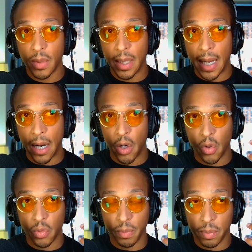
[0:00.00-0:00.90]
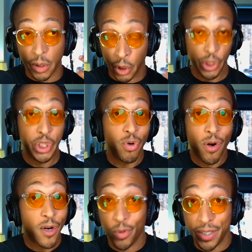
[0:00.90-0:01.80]
how good you
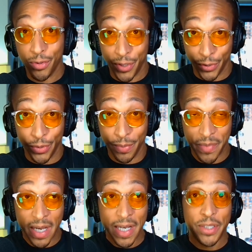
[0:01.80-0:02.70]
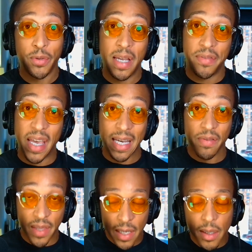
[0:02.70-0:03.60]
are and what you do, so that they can
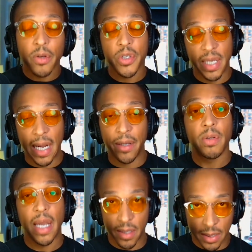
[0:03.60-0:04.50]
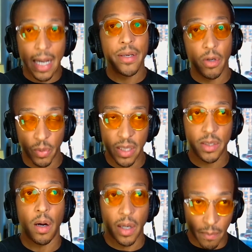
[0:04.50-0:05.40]
then understand, okay, this guy knows what he's
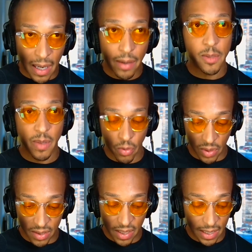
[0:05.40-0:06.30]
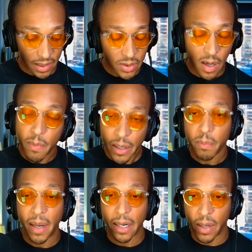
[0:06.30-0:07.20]
talking about. He's been doing his thing. Let's talk about your
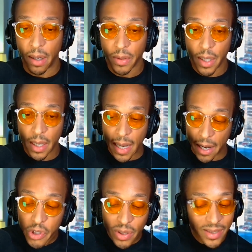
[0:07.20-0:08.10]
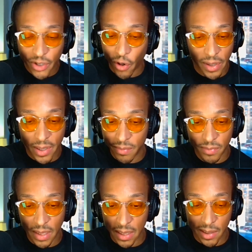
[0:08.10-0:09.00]
background. How did you get started
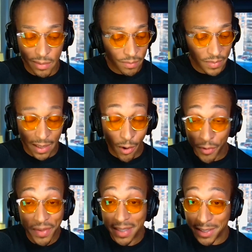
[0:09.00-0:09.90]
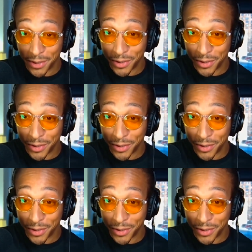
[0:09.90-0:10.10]
in, in all the things that you do